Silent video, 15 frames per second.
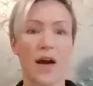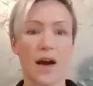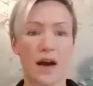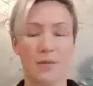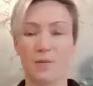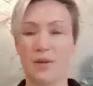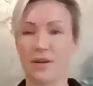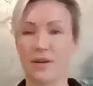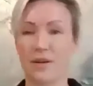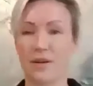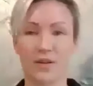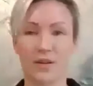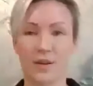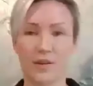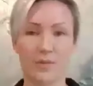I'm going
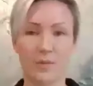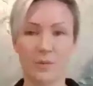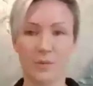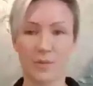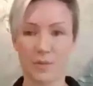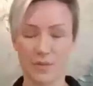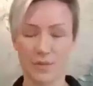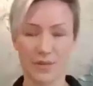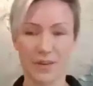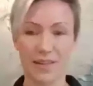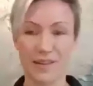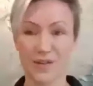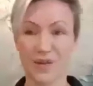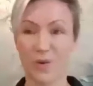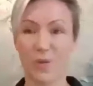to, that's
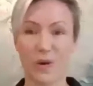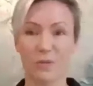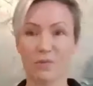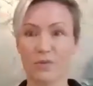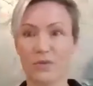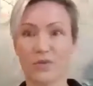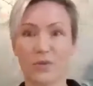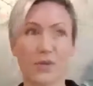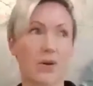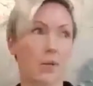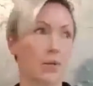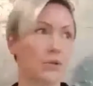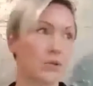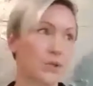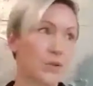not what I want to do. I
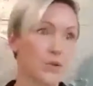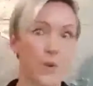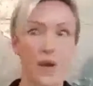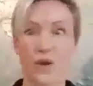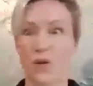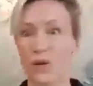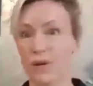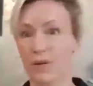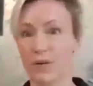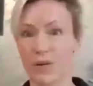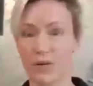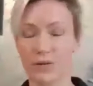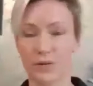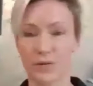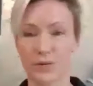want to lose weight,
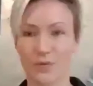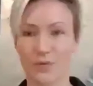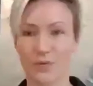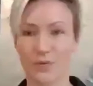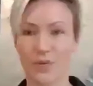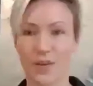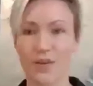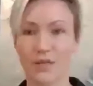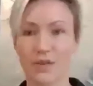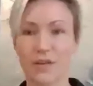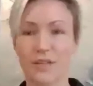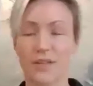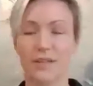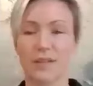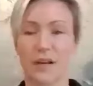not
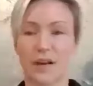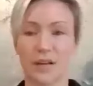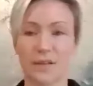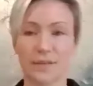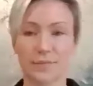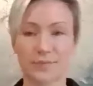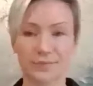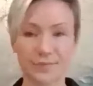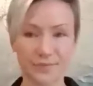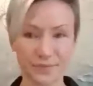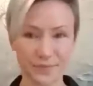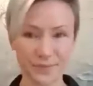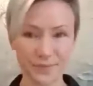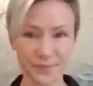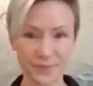increase in size.
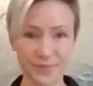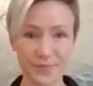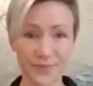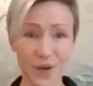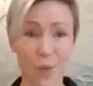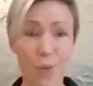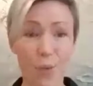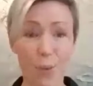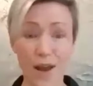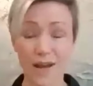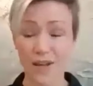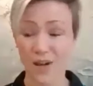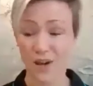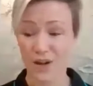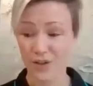Weight
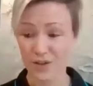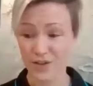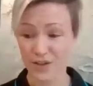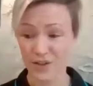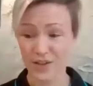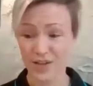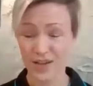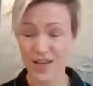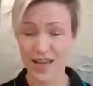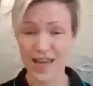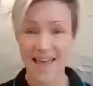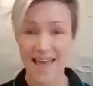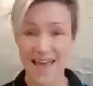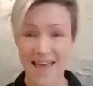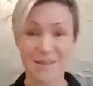loss,
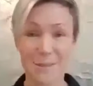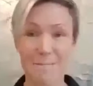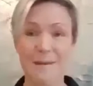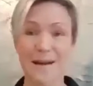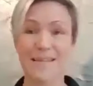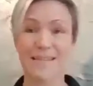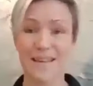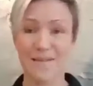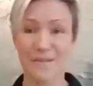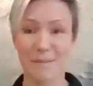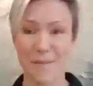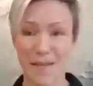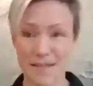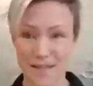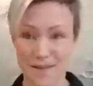it's a massive,
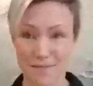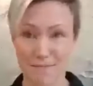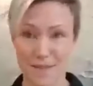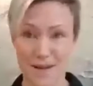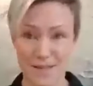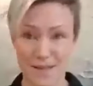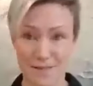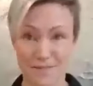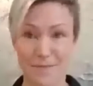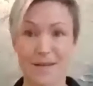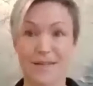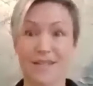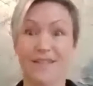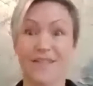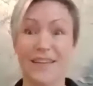massive, massive,
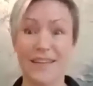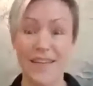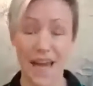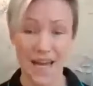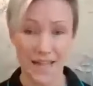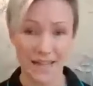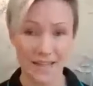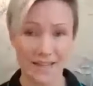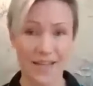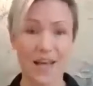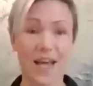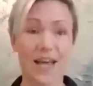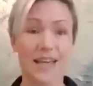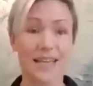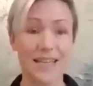massive yes,
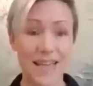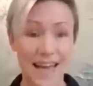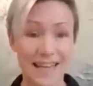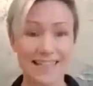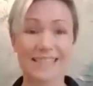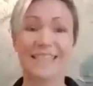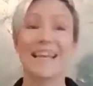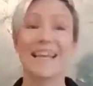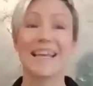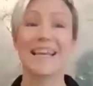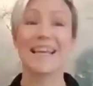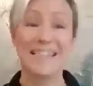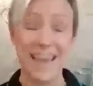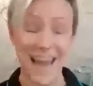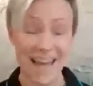yes,
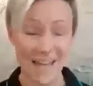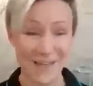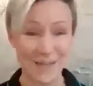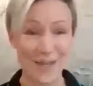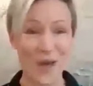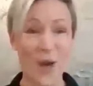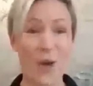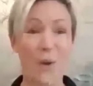yes.